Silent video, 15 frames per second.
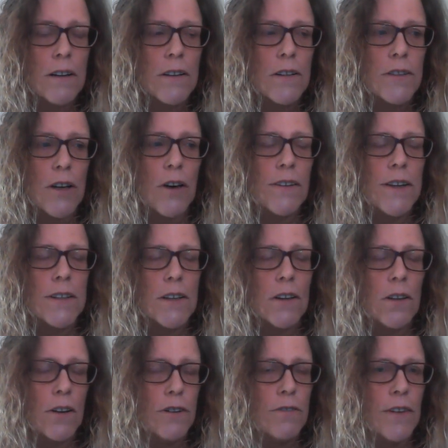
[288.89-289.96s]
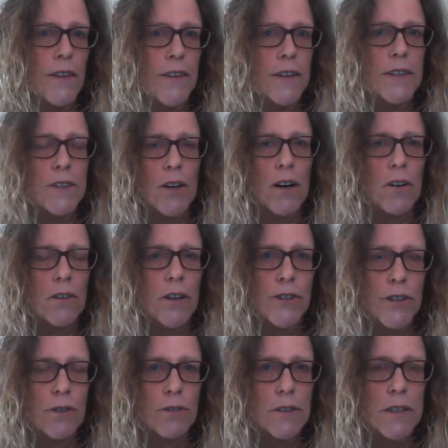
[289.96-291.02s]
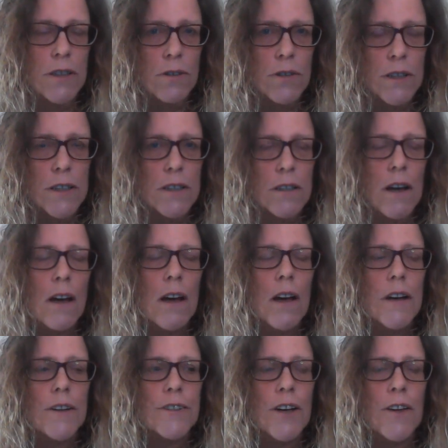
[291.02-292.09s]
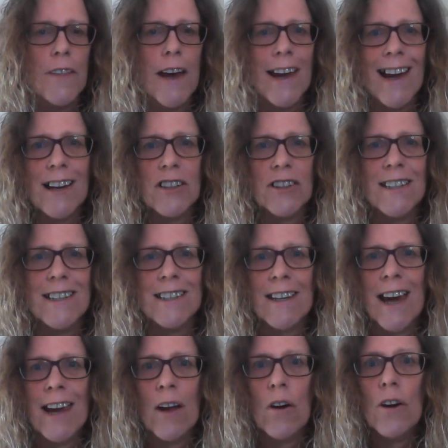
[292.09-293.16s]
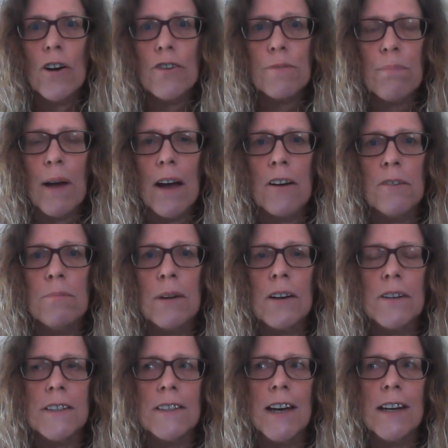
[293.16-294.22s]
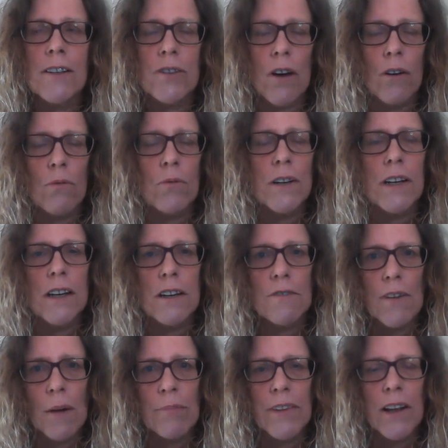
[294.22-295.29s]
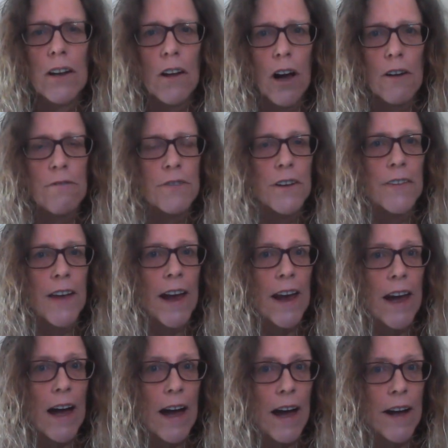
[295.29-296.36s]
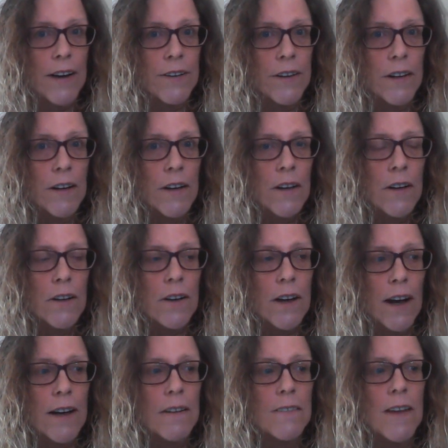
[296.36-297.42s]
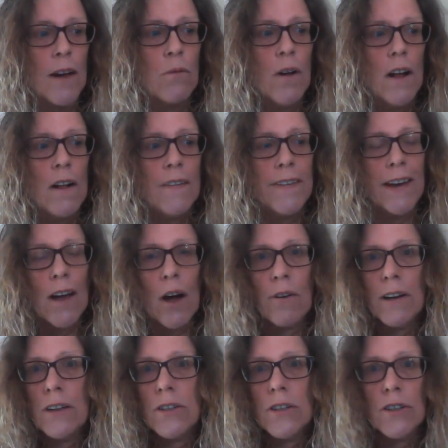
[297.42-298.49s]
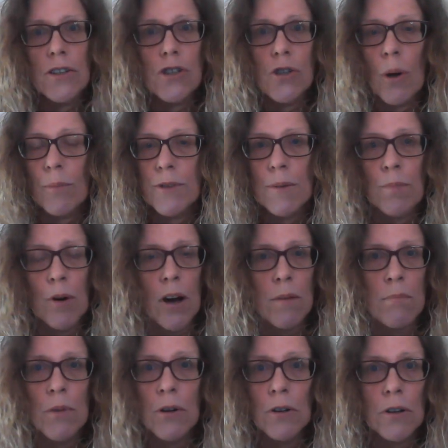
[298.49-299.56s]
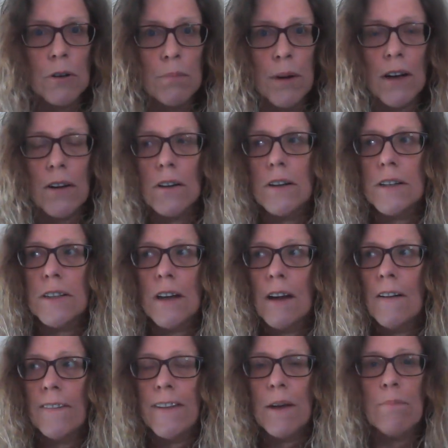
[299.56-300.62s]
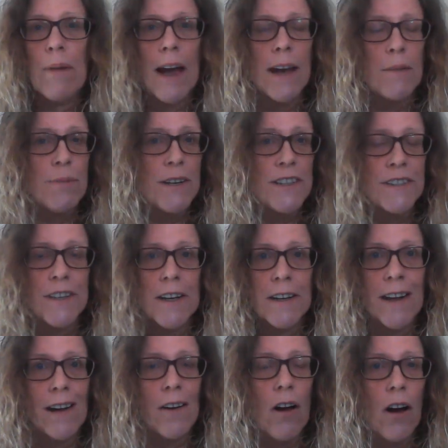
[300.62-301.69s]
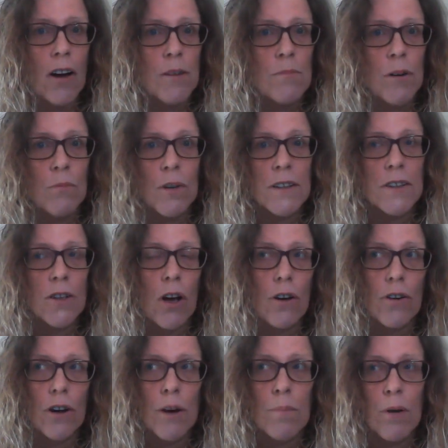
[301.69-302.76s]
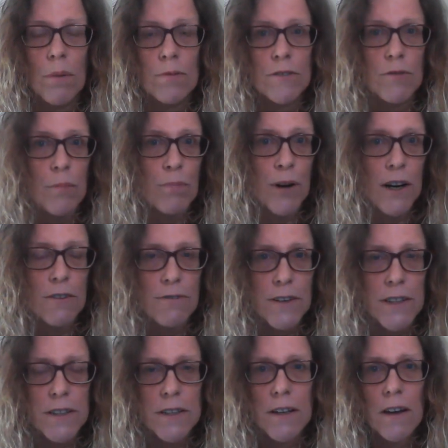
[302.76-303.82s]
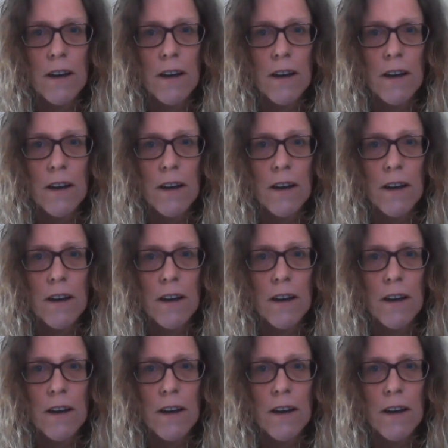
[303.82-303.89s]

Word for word: So there's a lot of other psychological disorders. So they actually stay earthbound because they don't want to give up the life that they had. Okay, they go into the shop to buy milk because their baby's sitting at home and wants Cocoa Pops for breakfast.